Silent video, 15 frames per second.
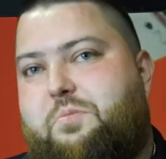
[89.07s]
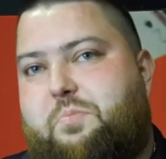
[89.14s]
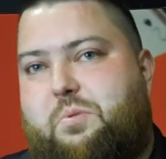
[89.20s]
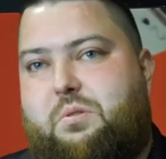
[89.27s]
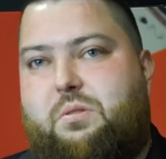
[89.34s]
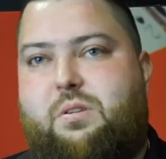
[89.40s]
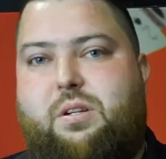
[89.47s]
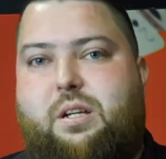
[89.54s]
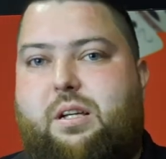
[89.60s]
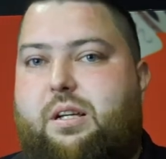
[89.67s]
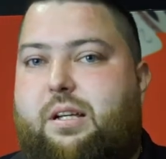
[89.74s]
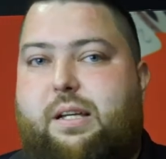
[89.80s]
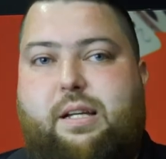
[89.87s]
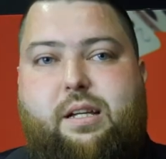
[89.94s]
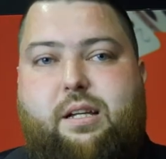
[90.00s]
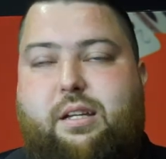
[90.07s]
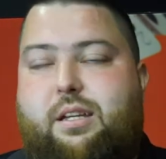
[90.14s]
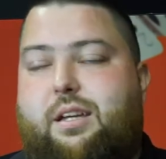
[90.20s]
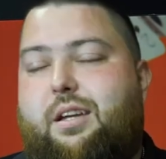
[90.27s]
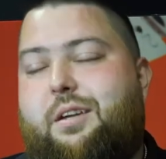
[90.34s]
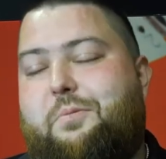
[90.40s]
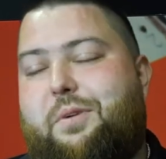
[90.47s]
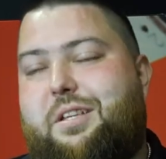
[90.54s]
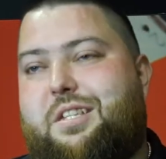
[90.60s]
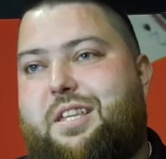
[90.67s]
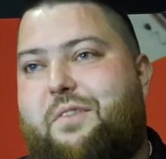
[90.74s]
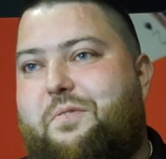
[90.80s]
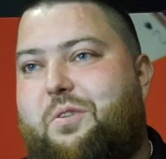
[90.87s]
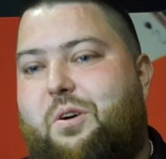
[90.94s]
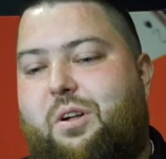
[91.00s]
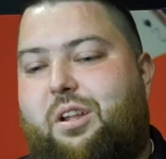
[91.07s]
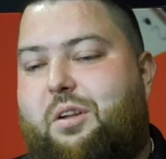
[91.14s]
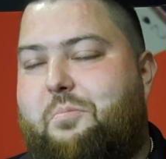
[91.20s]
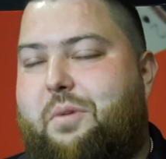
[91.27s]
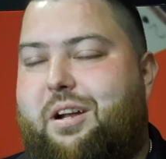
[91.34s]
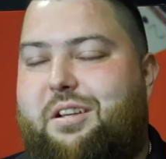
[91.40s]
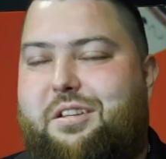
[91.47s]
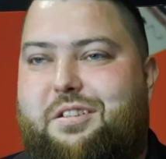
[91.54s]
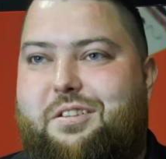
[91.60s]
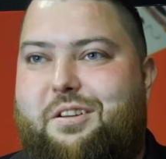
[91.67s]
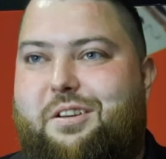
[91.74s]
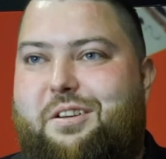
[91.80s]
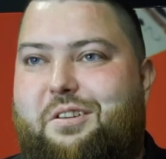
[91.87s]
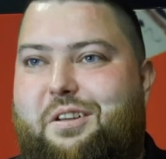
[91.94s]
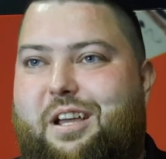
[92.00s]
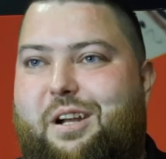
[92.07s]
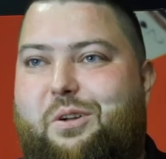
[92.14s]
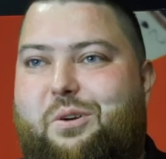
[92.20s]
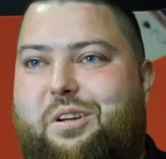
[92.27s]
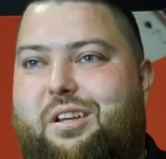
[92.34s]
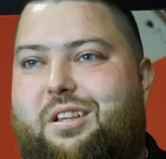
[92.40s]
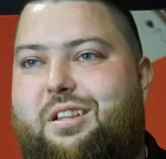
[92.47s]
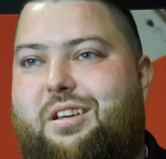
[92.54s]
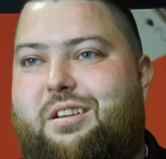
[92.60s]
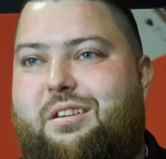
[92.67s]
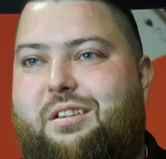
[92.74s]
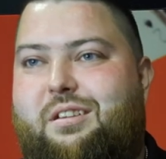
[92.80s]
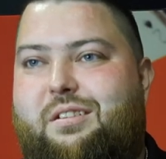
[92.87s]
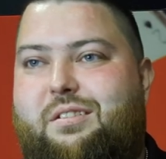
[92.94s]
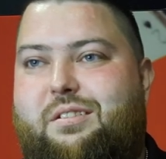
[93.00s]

But yeah, he went 7-all and I managed to get lucky in the end.